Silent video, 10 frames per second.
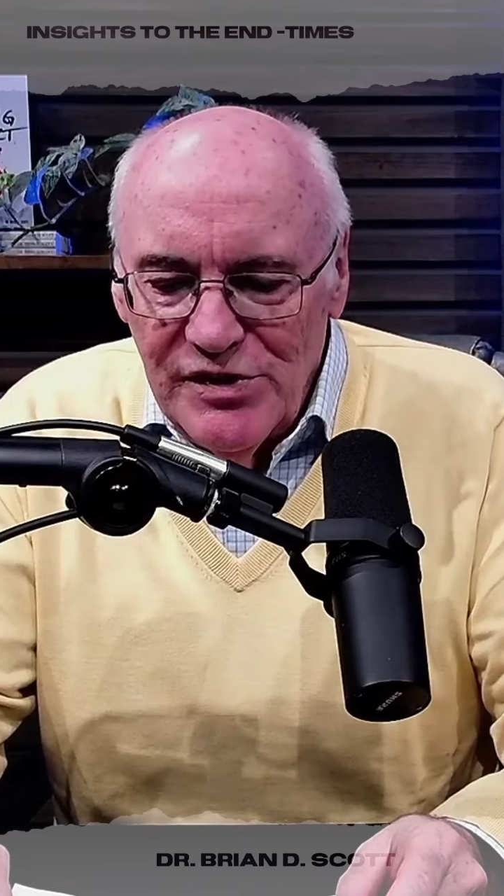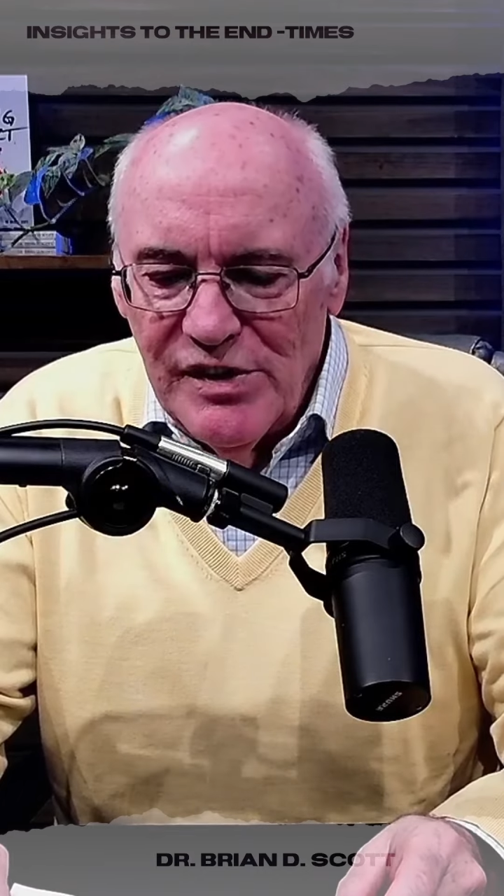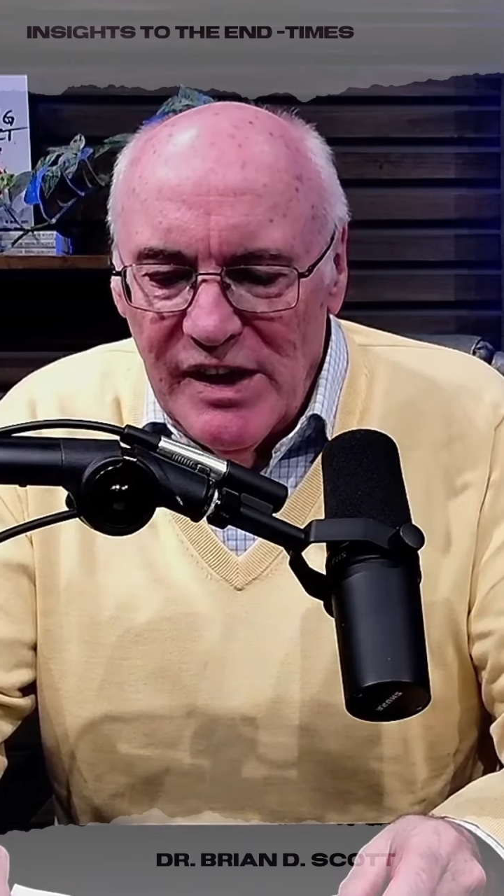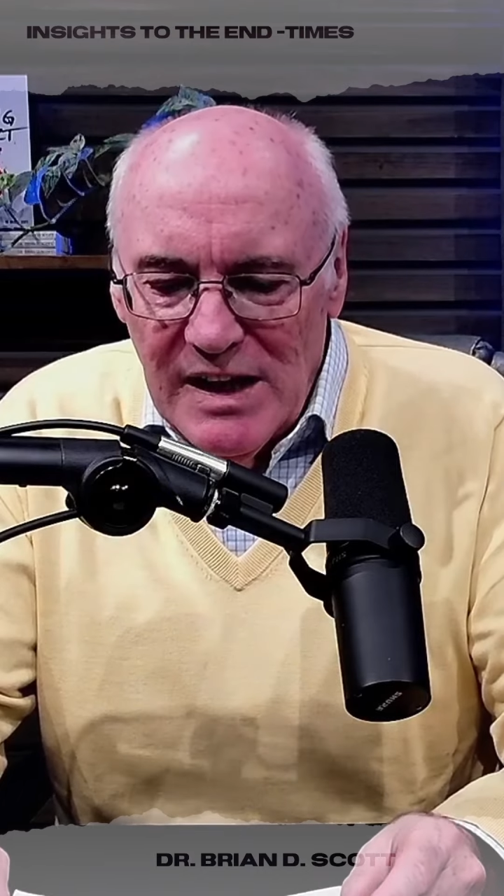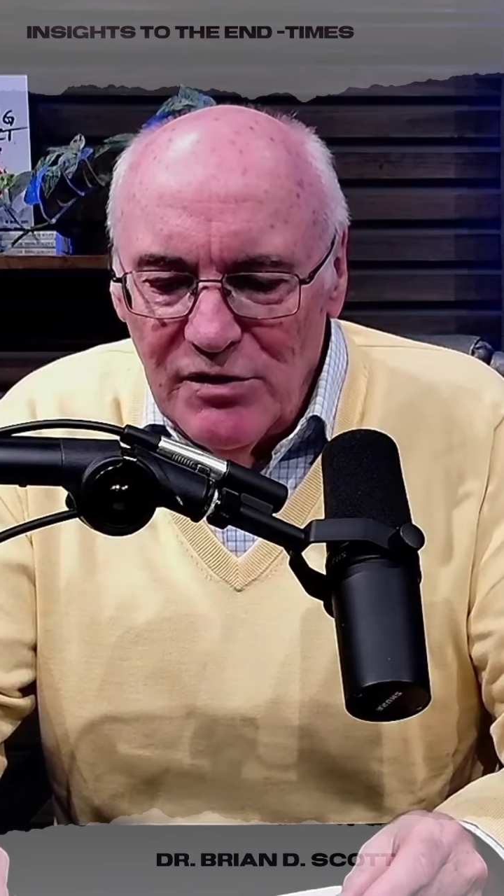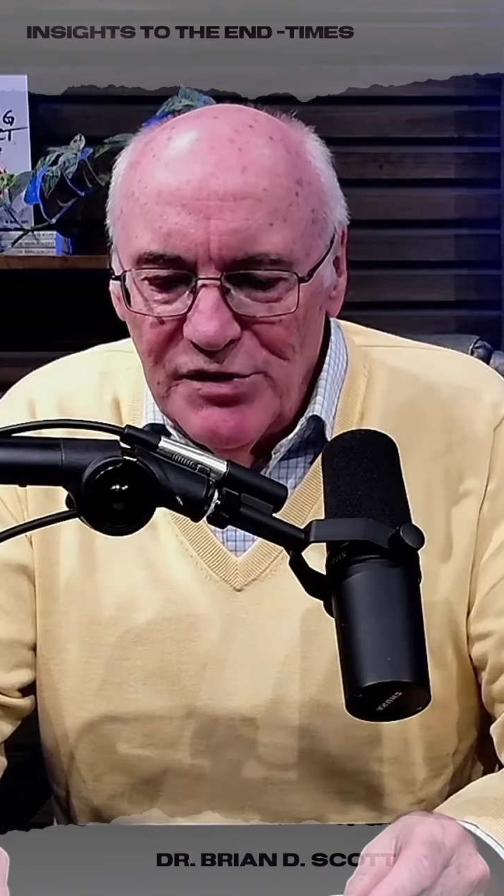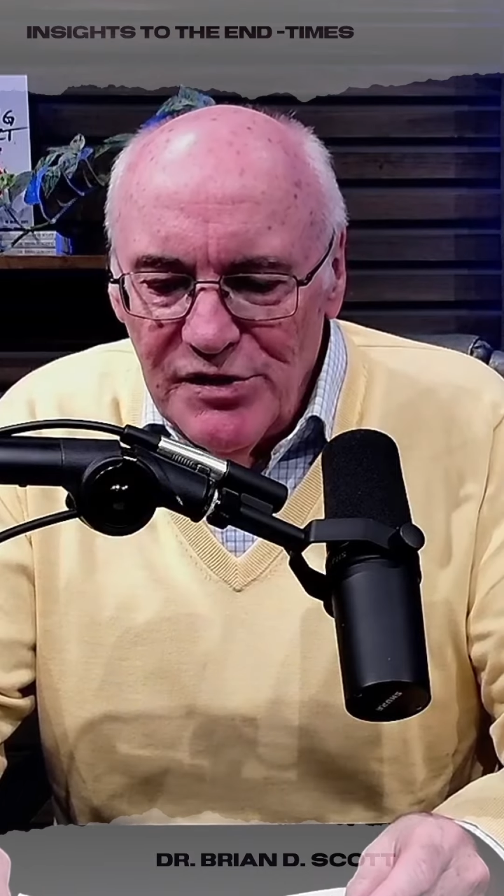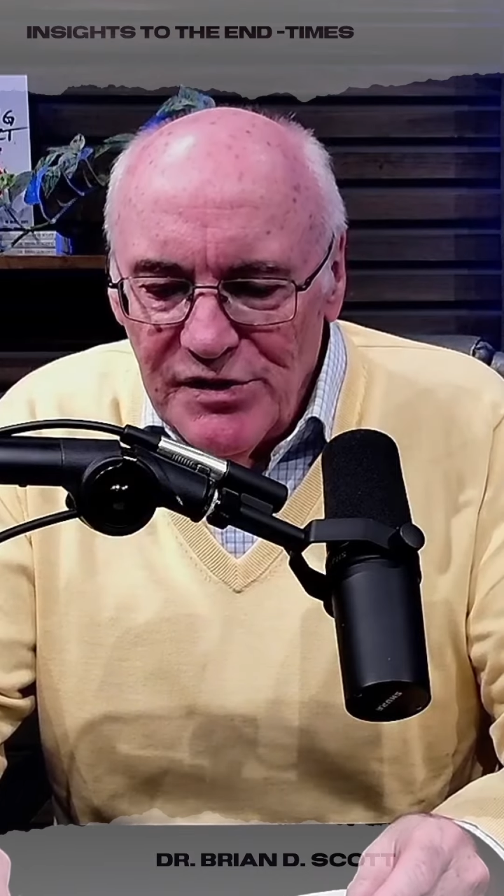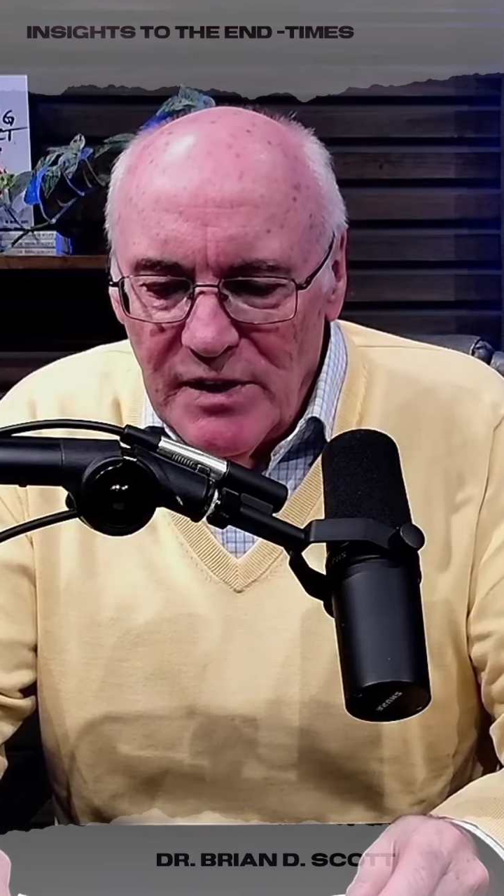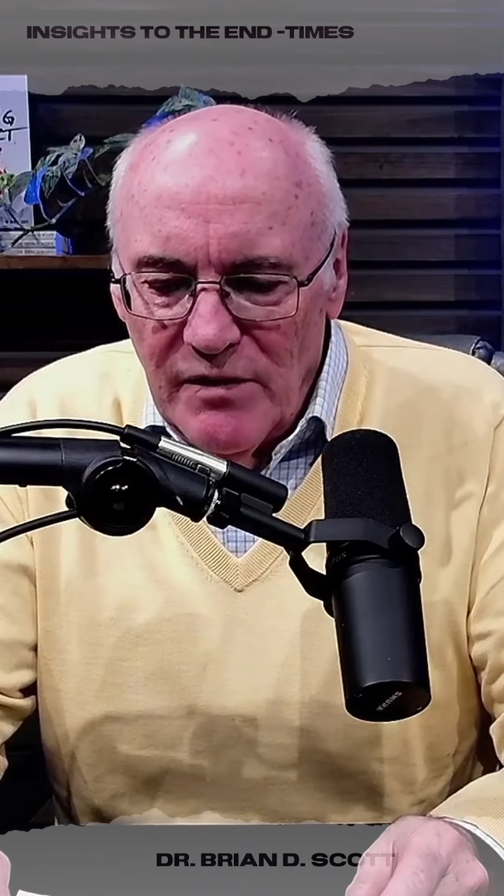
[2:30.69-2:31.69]
and
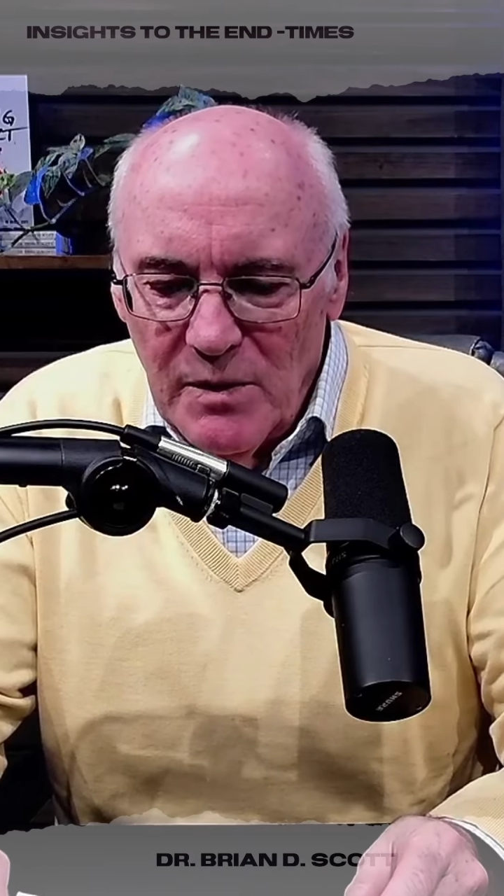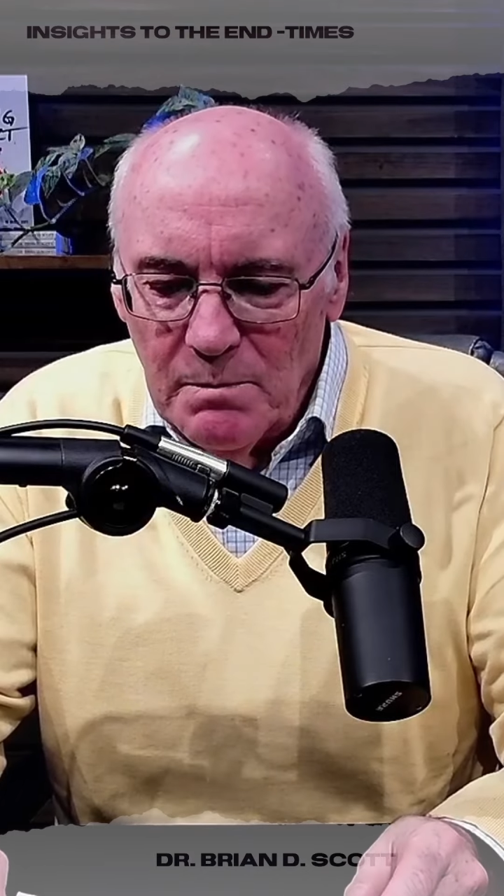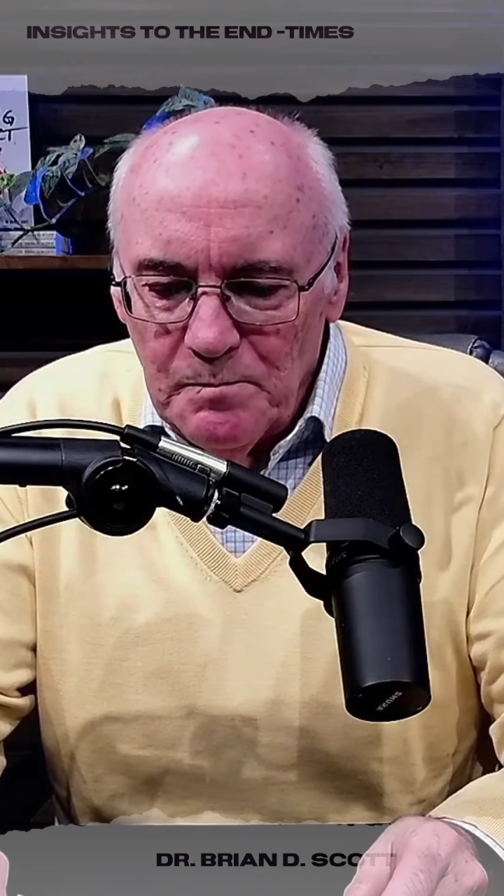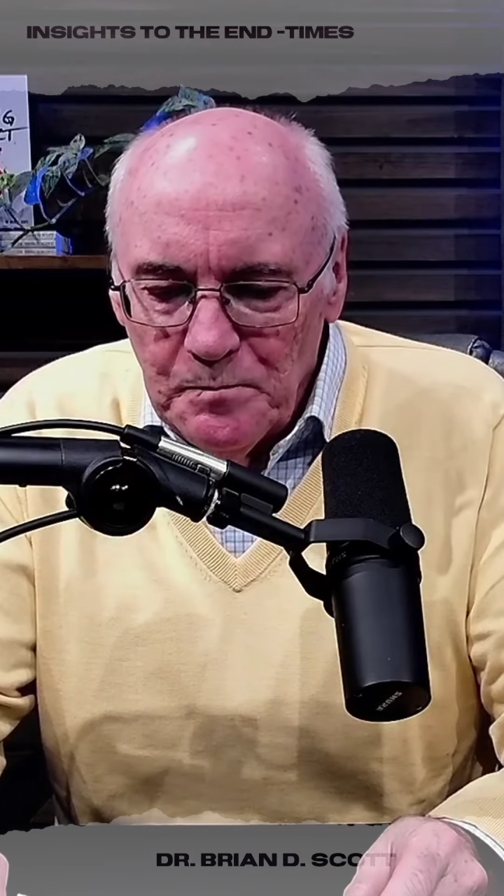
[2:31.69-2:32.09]
thousands of them.